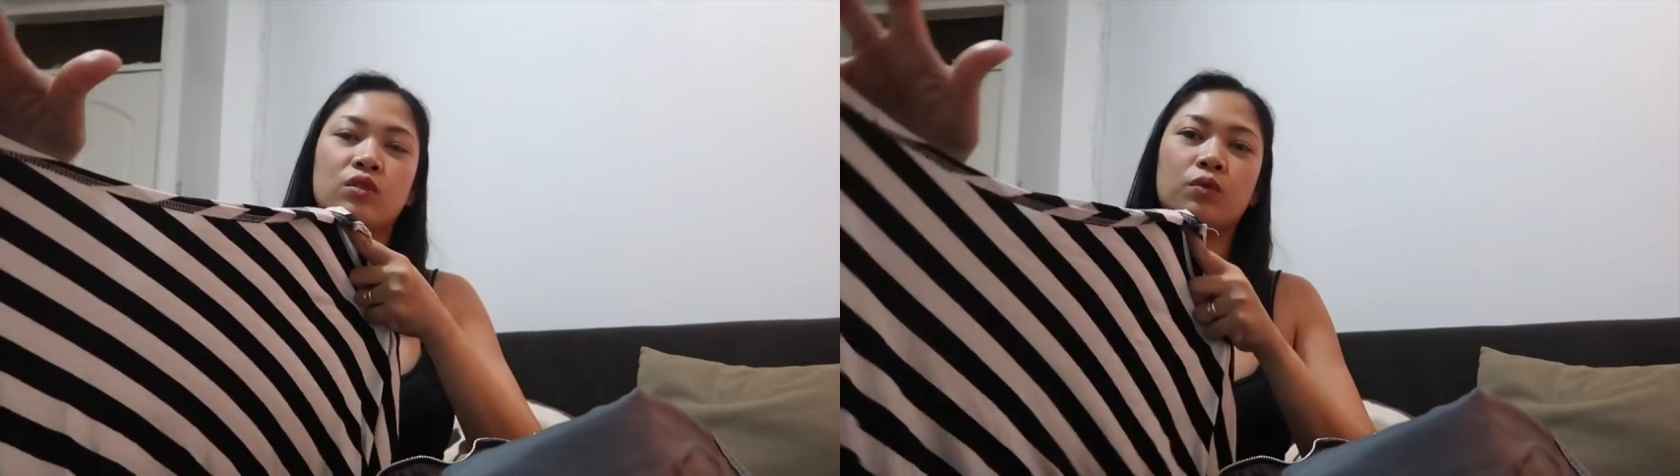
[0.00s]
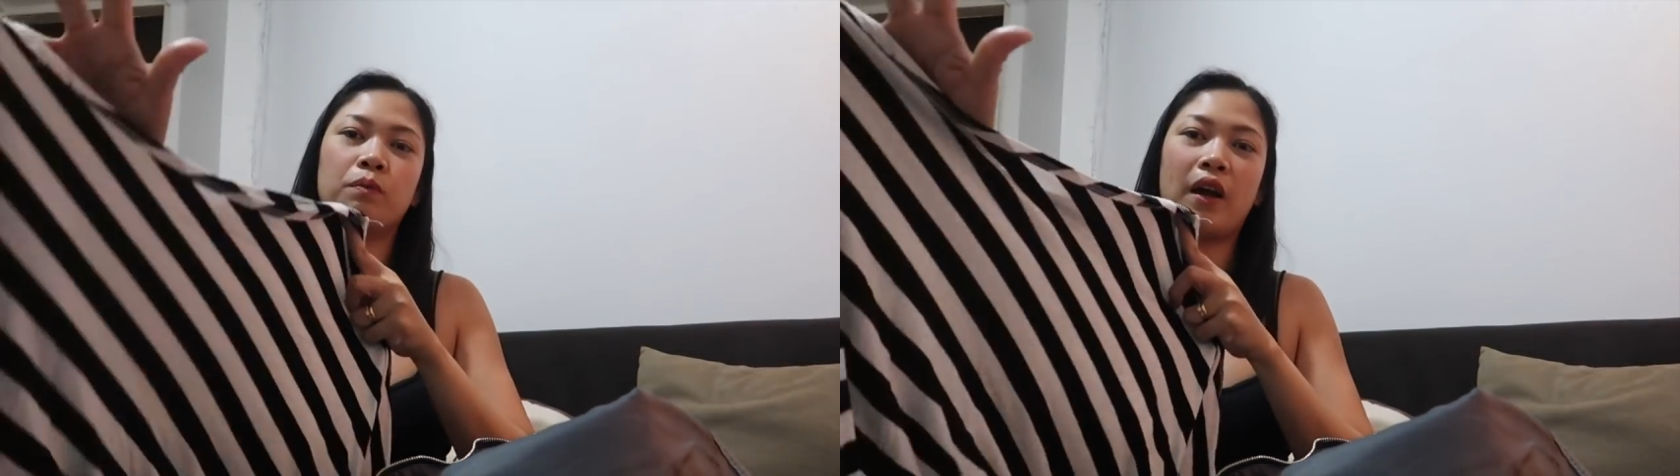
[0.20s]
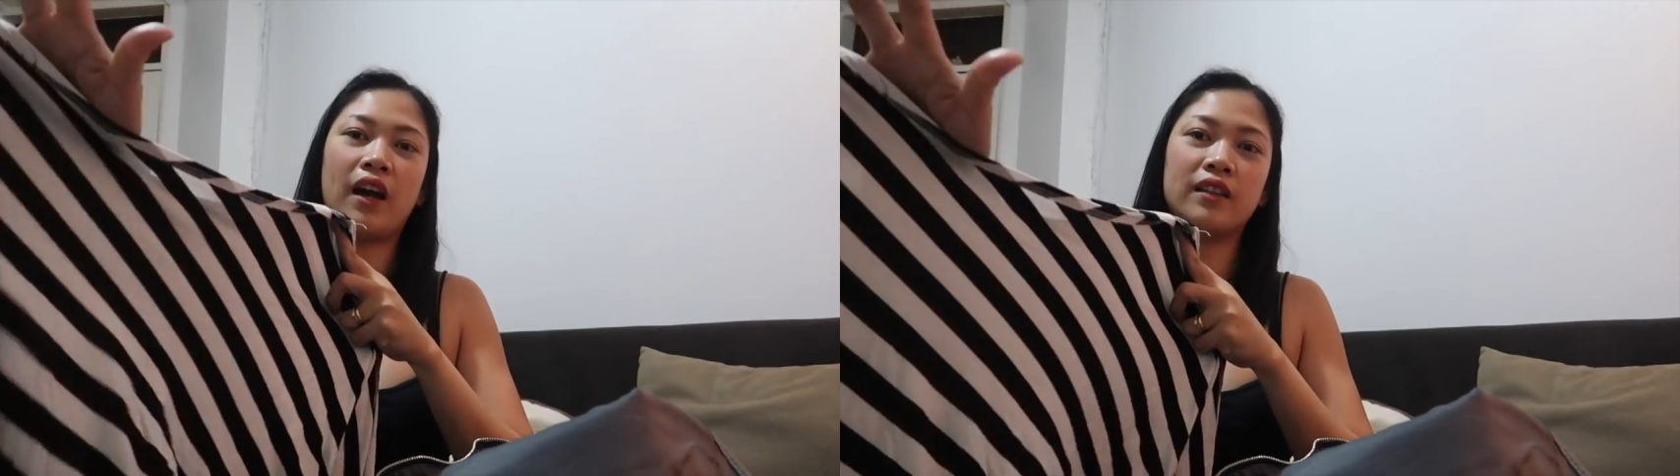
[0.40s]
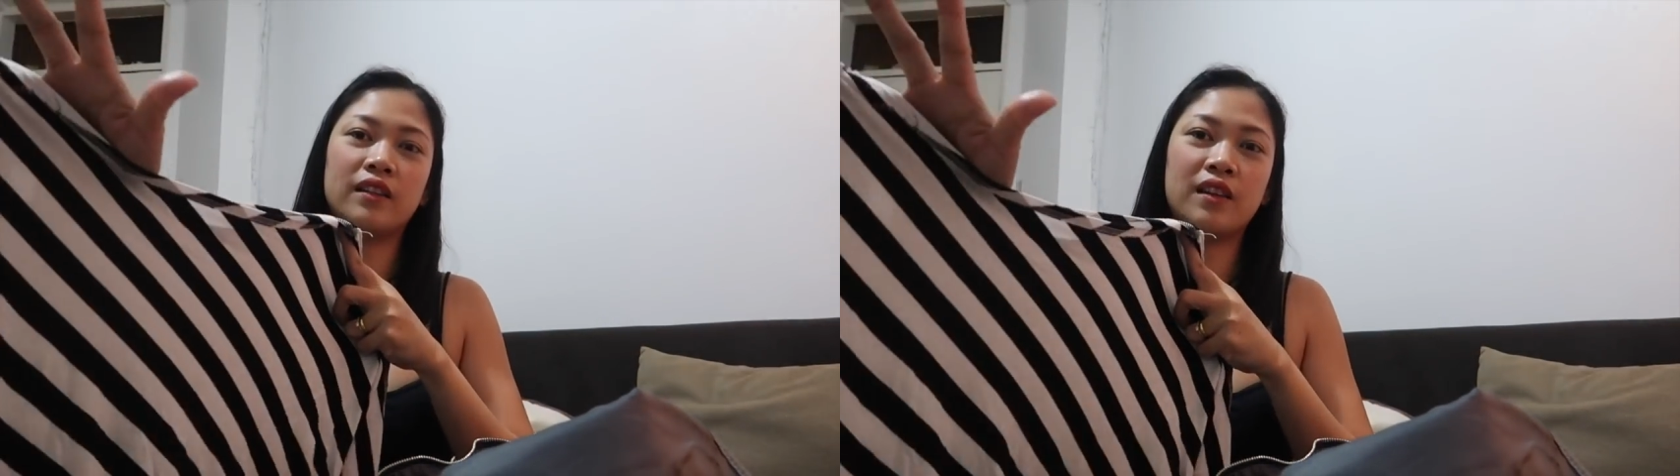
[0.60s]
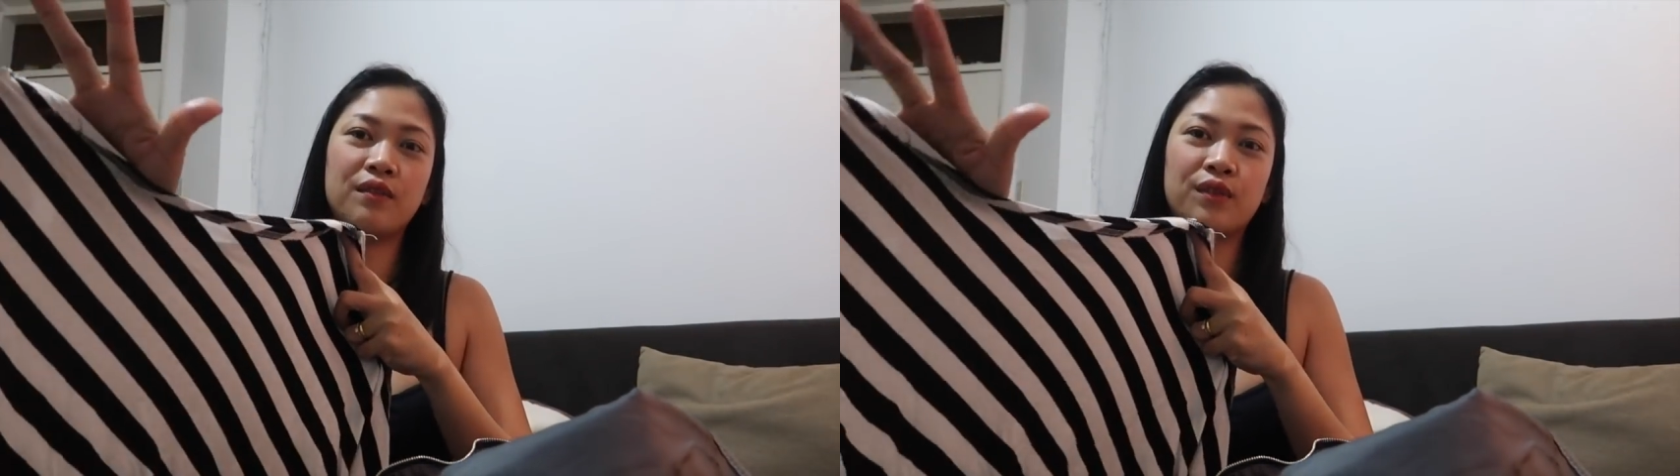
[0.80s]
din yung paa
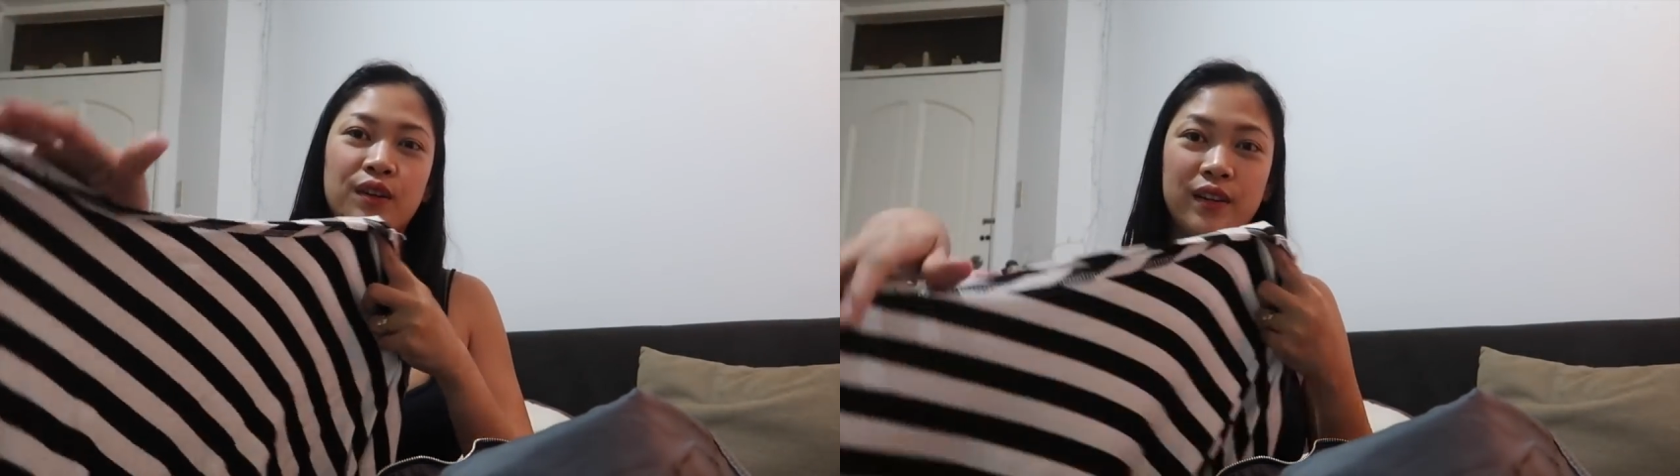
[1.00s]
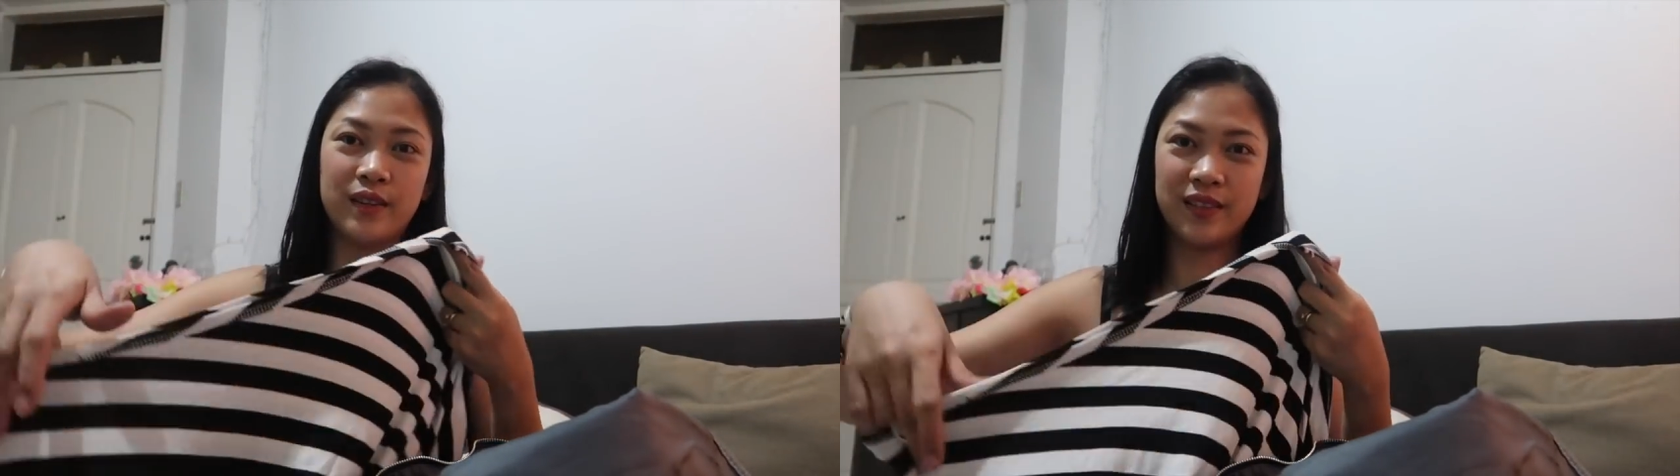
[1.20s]
ni River